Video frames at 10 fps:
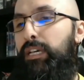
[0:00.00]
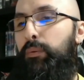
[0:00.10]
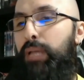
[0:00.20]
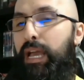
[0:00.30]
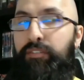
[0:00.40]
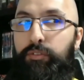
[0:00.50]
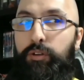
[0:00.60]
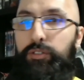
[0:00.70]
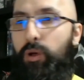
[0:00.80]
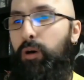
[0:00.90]
We have, of
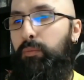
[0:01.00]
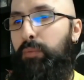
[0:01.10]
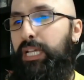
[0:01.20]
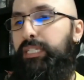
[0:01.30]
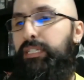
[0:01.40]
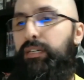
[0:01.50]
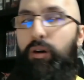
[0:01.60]
course, All Might,